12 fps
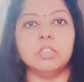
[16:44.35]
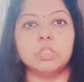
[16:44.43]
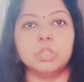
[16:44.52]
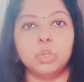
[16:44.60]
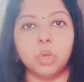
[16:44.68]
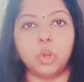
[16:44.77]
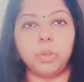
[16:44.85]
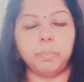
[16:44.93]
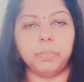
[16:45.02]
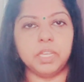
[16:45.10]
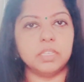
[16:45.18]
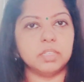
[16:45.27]
is
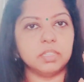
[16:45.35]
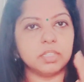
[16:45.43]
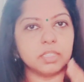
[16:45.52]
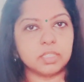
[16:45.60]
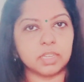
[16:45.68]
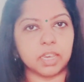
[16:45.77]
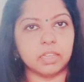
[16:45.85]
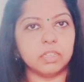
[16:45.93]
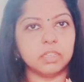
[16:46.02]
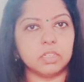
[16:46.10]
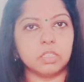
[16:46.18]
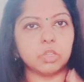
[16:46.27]
not meeting the
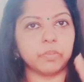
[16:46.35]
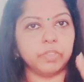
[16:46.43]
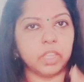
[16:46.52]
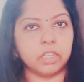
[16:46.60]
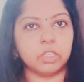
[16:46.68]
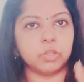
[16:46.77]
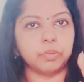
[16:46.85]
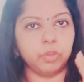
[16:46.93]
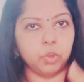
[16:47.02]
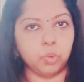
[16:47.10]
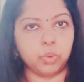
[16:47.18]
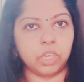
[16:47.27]
standards of that of
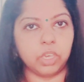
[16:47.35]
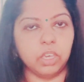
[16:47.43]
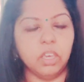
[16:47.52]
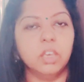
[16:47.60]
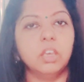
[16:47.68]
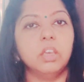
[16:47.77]
UK,